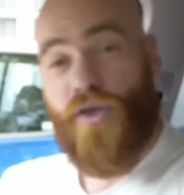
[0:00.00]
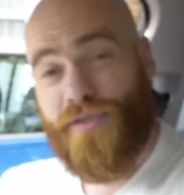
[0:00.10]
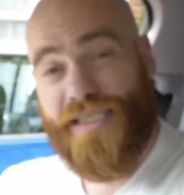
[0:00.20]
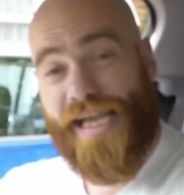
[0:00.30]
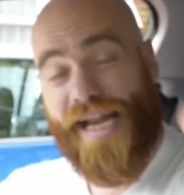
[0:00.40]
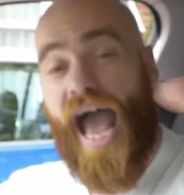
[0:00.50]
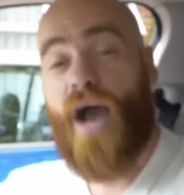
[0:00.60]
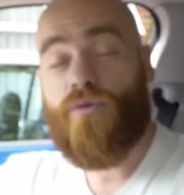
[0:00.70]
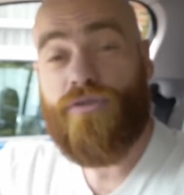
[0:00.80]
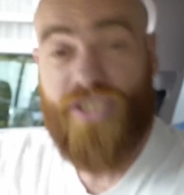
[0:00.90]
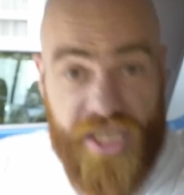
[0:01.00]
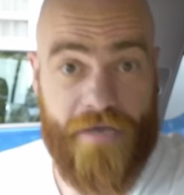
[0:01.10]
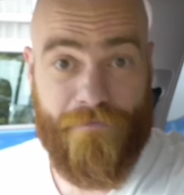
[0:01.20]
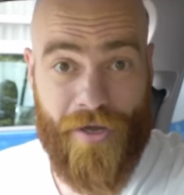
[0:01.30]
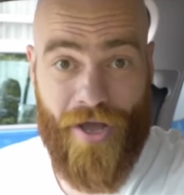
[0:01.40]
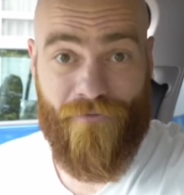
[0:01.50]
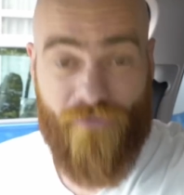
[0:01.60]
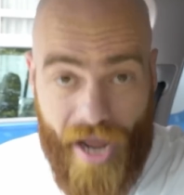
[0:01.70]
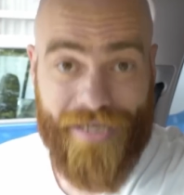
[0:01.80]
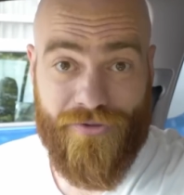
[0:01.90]
you seen how cheap
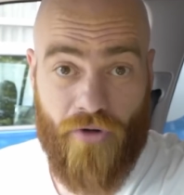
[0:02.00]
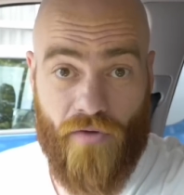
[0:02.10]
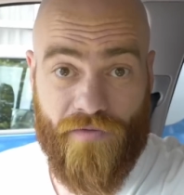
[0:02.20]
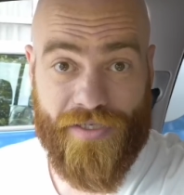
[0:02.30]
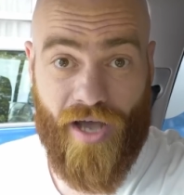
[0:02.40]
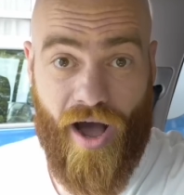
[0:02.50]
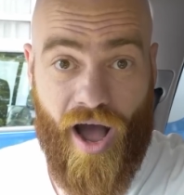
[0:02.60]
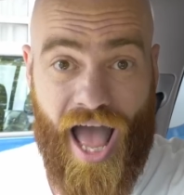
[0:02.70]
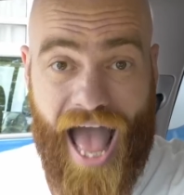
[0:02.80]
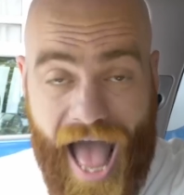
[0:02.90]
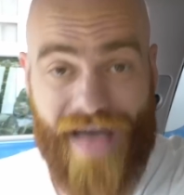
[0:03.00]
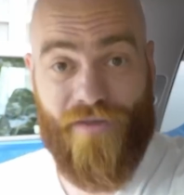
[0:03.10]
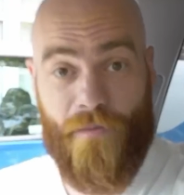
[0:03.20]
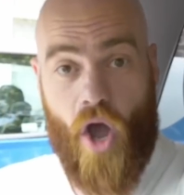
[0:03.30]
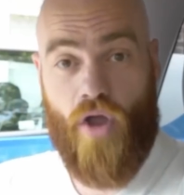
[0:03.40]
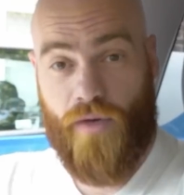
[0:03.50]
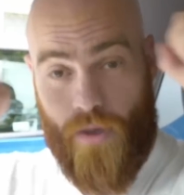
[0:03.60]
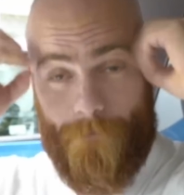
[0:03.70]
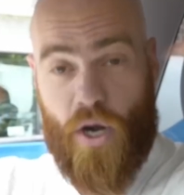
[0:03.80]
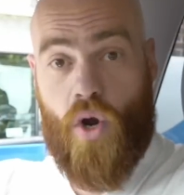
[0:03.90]
Range Rovers are at the moment?